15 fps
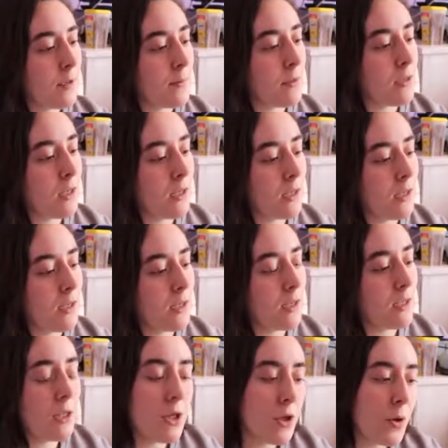I'm just gonna
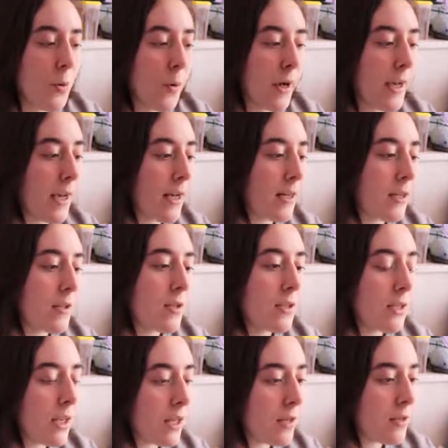continue working on her
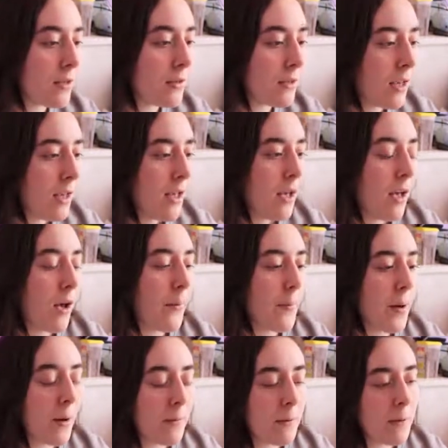skills. I'll
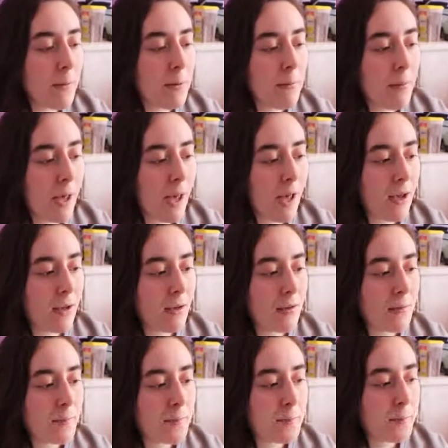probably be back
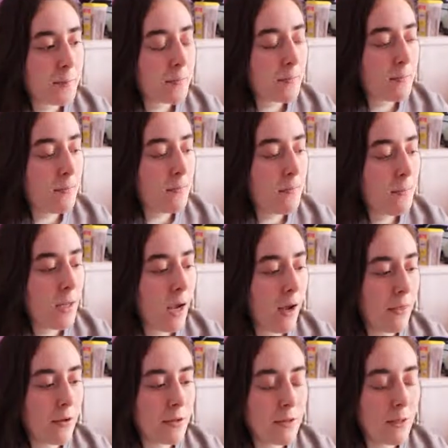
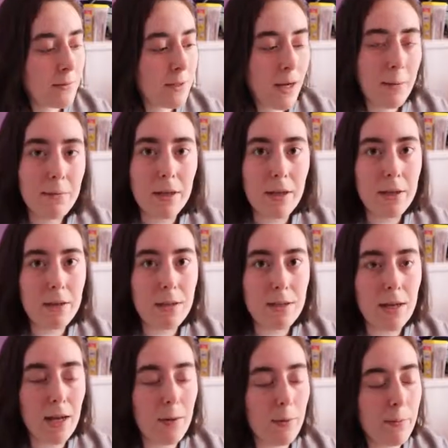either sometime later
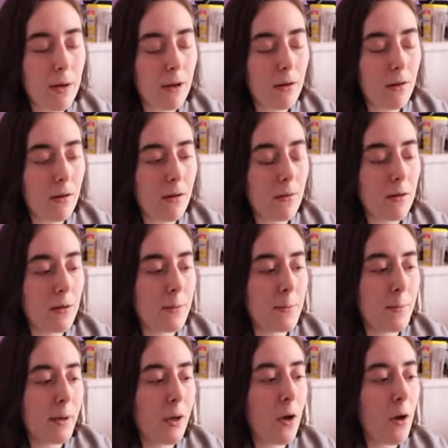today when Paolo
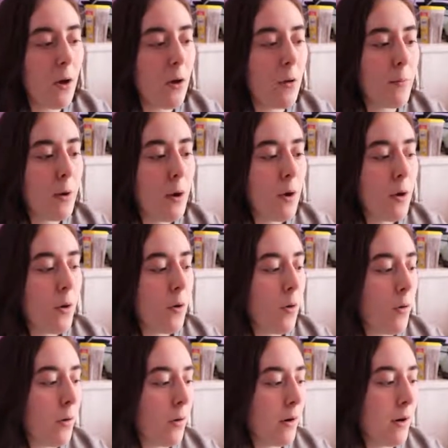comes back home
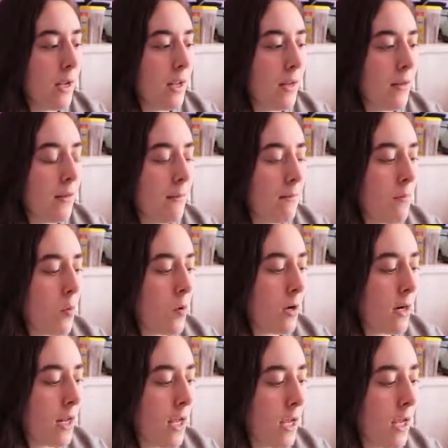or in the
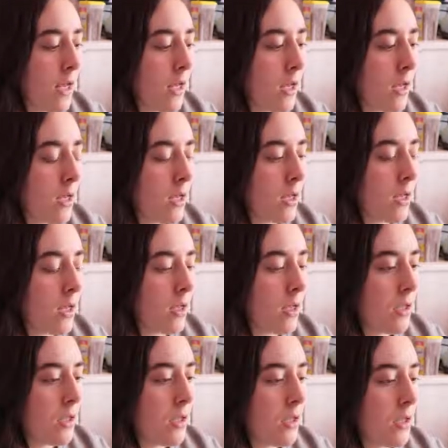morning
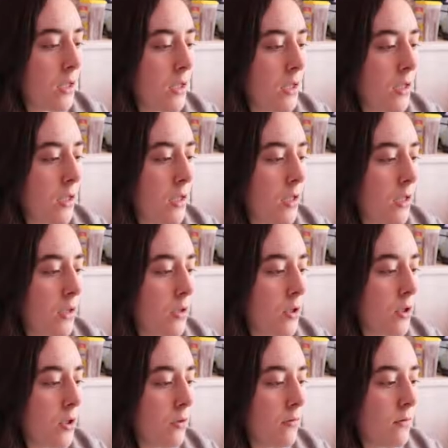
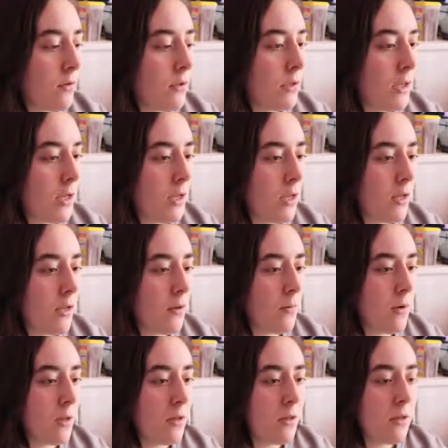to see
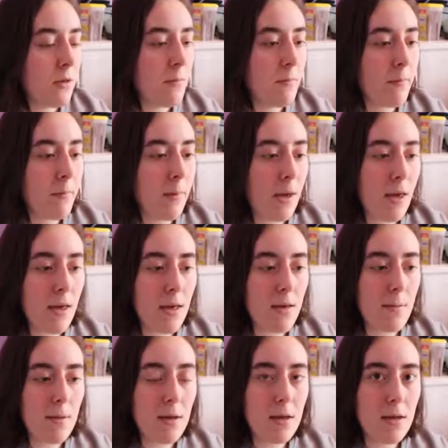when the
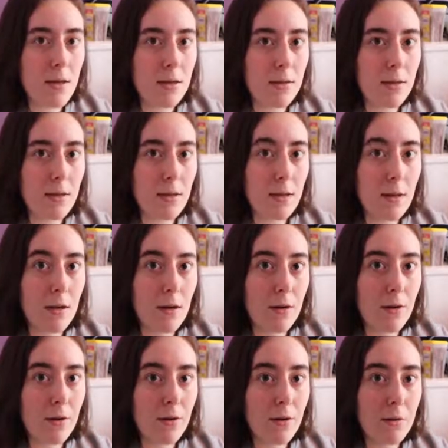baby is
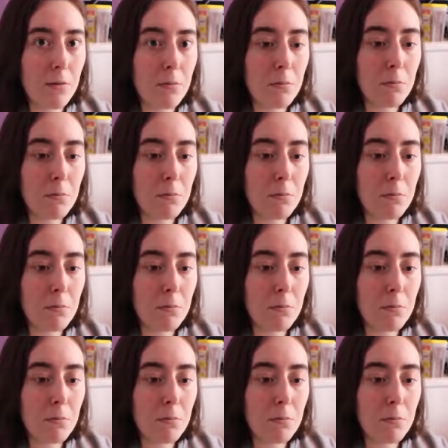here.